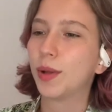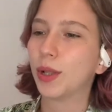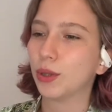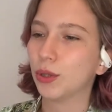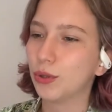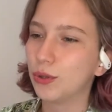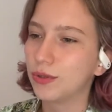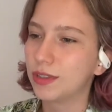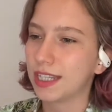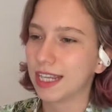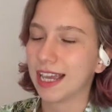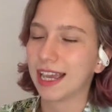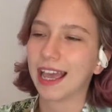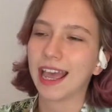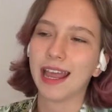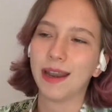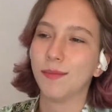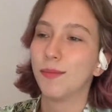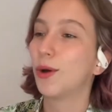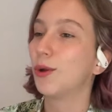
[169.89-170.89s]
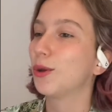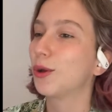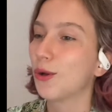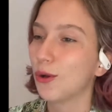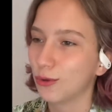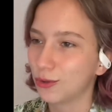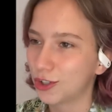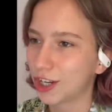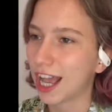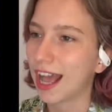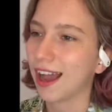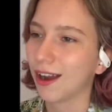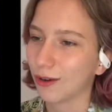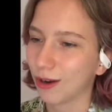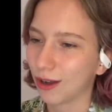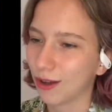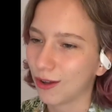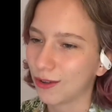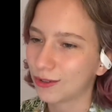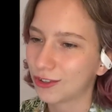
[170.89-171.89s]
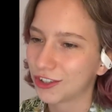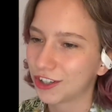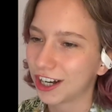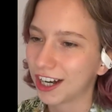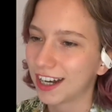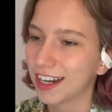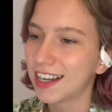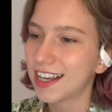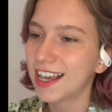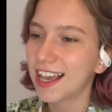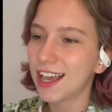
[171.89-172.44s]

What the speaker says: polluting, and monoculture agriculture?